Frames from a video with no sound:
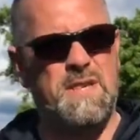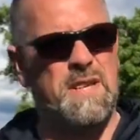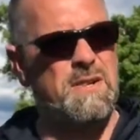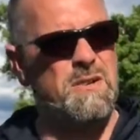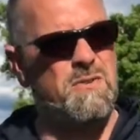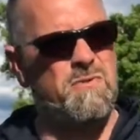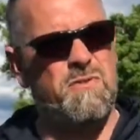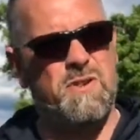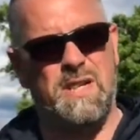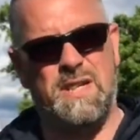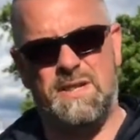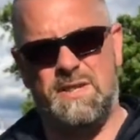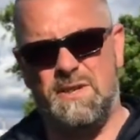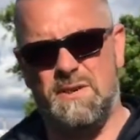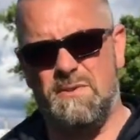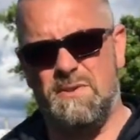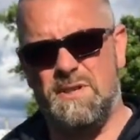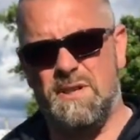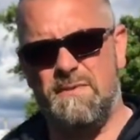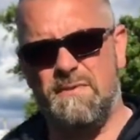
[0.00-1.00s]
They're not really
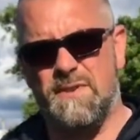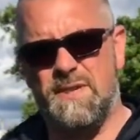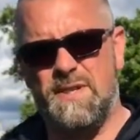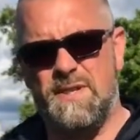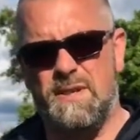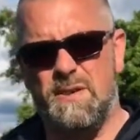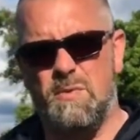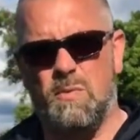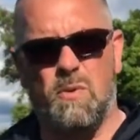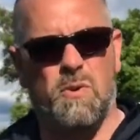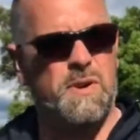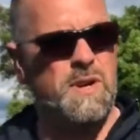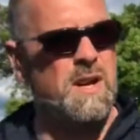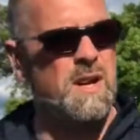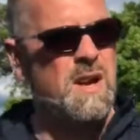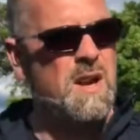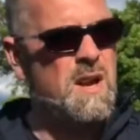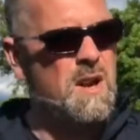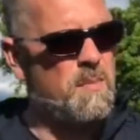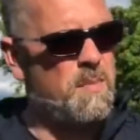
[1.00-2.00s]
suited for still water,
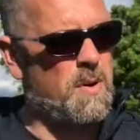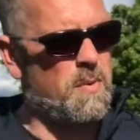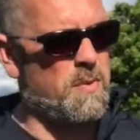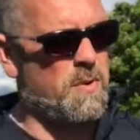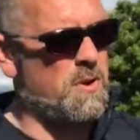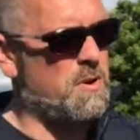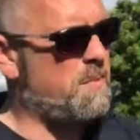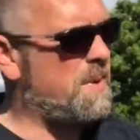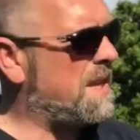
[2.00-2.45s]
but we're going to be